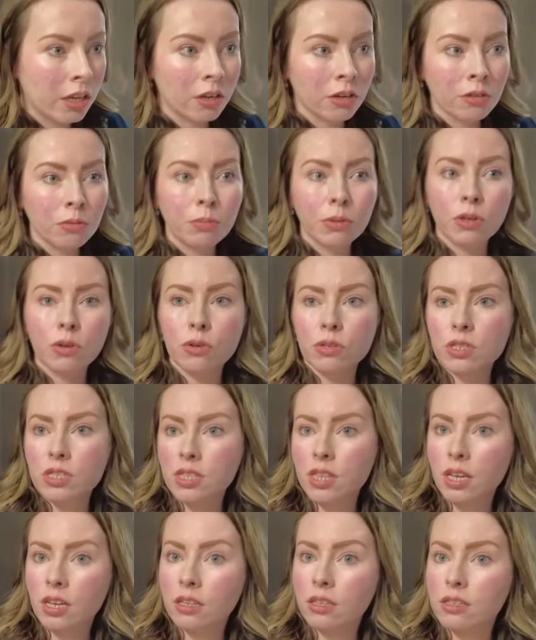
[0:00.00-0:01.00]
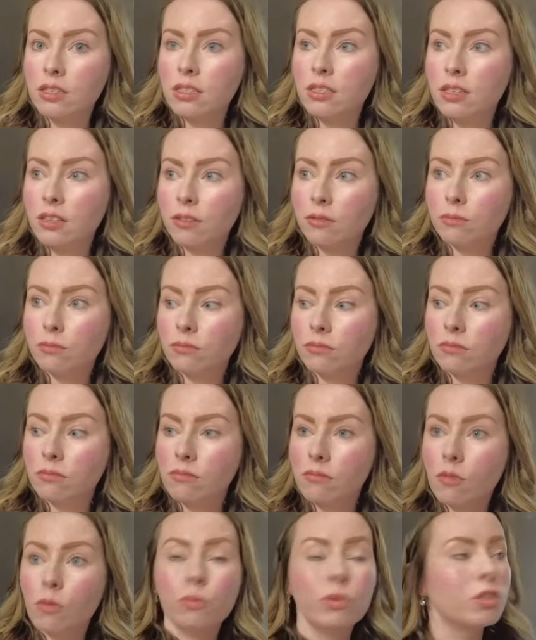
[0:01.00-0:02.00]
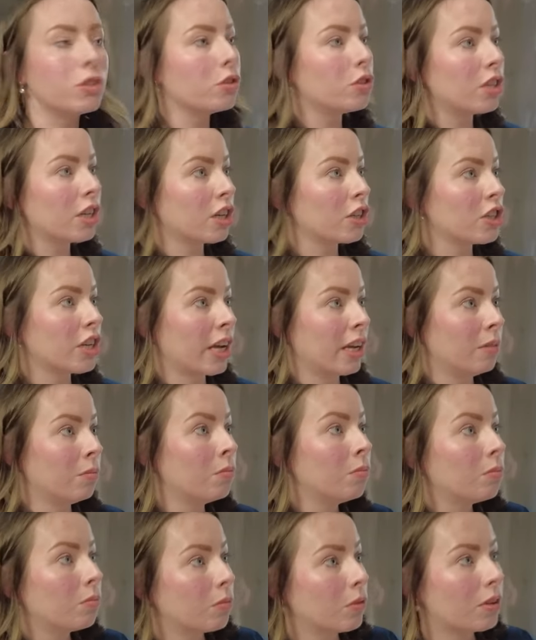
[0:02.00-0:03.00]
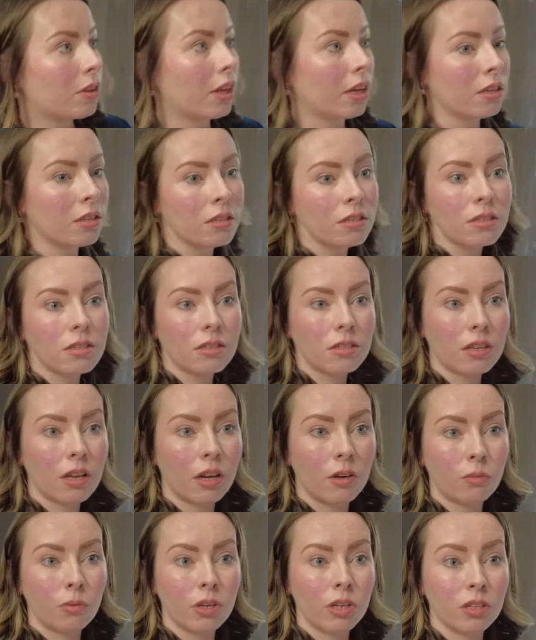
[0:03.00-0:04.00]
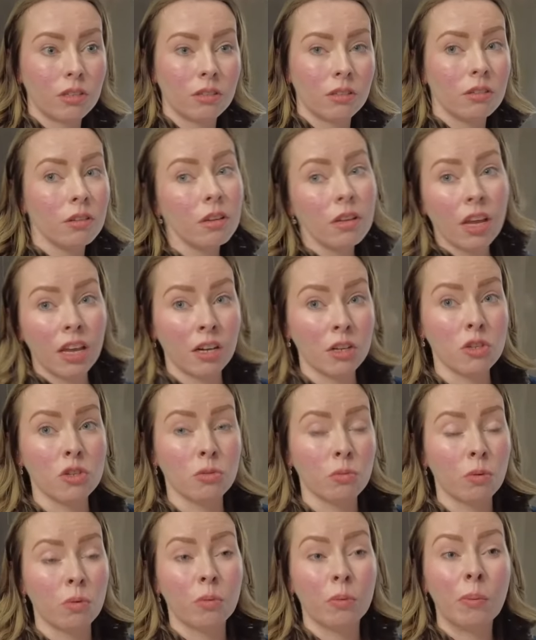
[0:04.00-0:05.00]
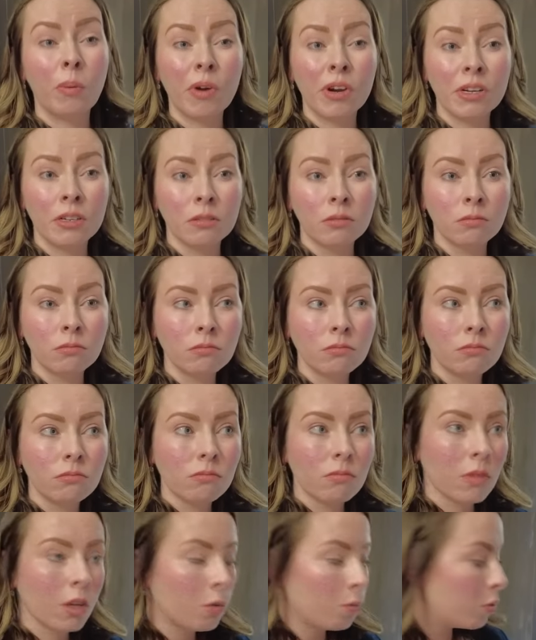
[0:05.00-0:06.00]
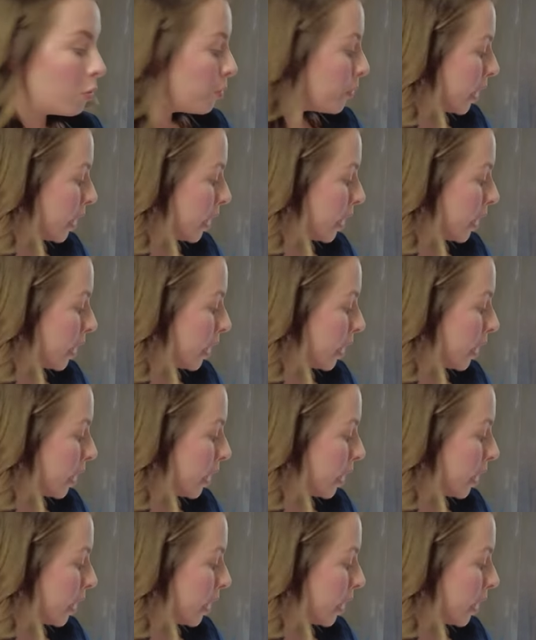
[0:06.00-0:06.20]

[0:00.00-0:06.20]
here because we do take our time with things and we can kind of do what we want. We'll